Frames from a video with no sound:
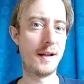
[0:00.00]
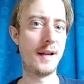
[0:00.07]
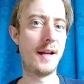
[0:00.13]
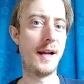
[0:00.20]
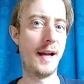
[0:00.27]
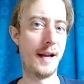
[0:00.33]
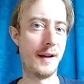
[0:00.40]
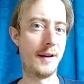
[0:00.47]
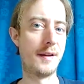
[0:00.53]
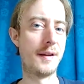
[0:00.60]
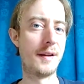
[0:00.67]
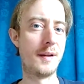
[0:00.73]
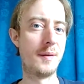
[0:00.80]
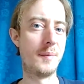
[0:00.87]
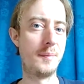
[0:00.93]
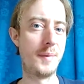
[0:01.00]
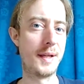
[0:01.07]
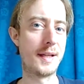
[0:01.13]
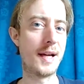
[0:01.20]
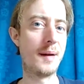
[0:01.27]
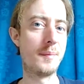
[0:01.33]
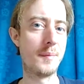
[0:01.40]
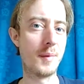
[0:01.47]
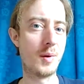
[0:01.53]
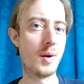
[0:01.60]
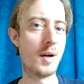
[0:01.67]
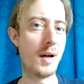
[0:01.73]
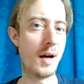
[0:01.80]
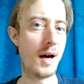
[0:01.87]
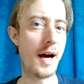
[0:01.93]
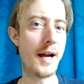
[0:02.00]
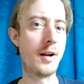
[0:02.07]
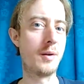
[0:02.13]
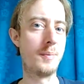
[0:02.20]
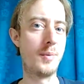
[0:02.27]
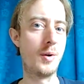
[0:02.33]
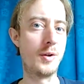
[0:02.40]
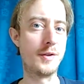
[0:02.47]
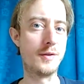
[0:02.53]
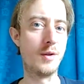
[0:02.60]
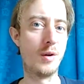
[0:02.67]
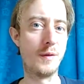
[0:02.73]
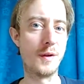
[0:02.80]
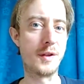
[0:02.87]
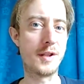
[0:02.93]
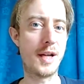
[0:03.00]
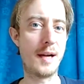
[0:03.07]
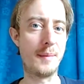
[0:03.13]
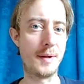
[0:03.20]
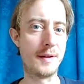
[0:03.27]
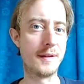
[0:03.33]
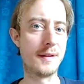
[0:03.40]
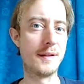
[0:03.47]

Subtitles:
And become a higher person over time, and